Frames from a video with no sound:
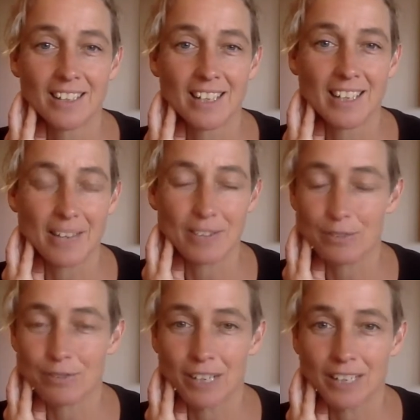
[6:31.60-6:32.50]
and having
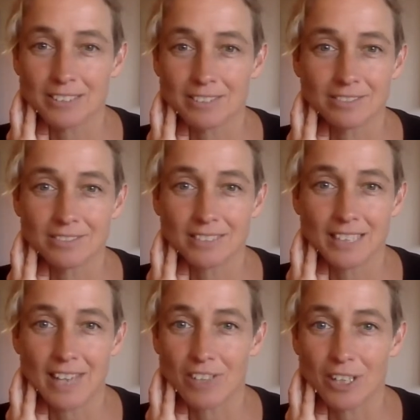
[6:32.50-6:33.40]
fun
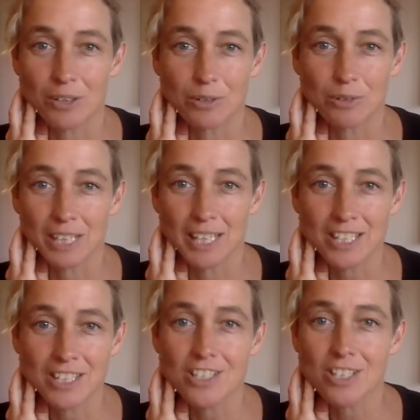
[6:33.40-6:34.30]
and having a good
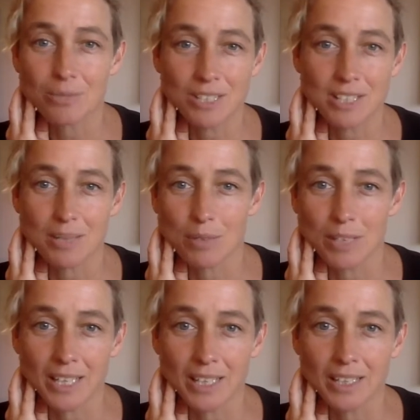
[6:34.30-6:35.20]
relationship with
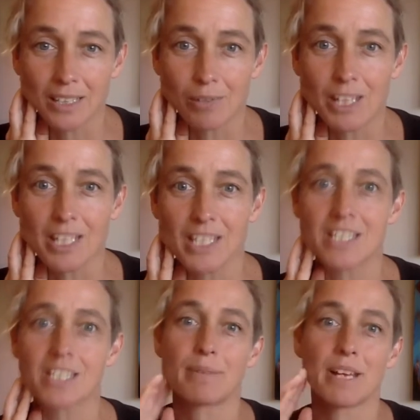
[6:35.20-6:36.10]
somebody in a way that
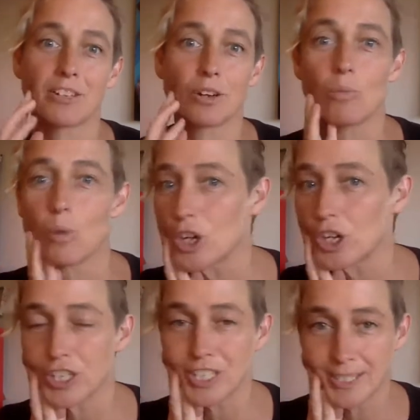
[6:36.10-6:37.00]
isn't dependent on
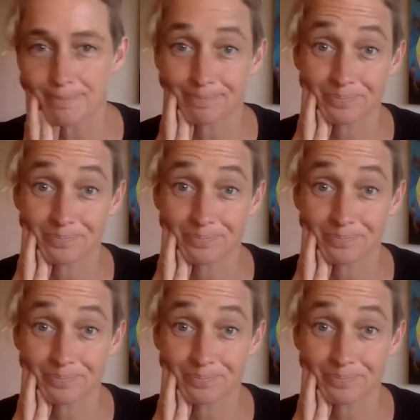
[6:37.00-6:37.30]
words?